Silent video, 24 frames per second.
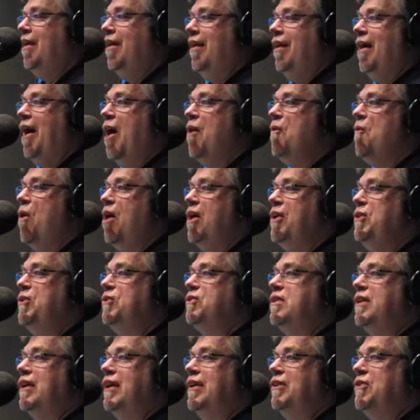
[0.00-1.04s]
I want you to
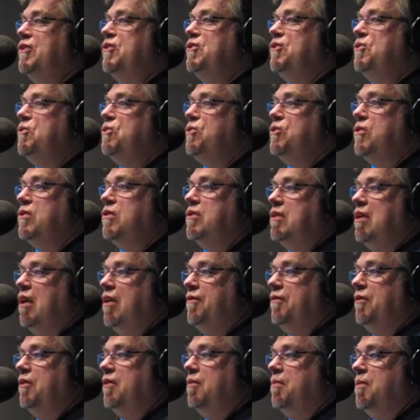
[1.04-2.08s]
introduce yourself a
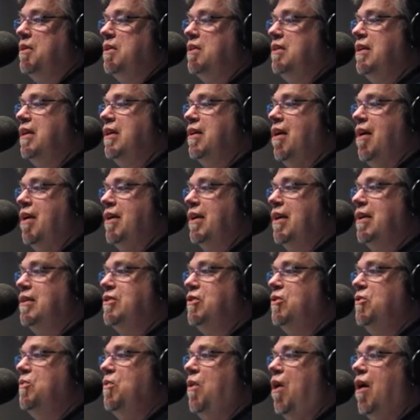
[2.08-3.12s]
little bit to the audience.
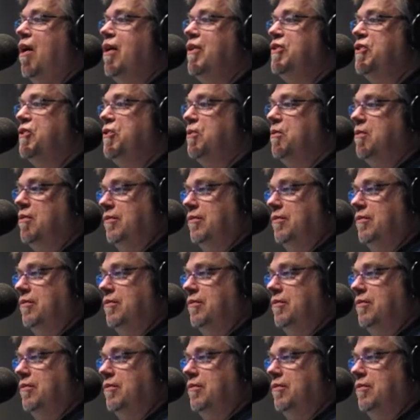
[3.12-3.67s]
Who are you?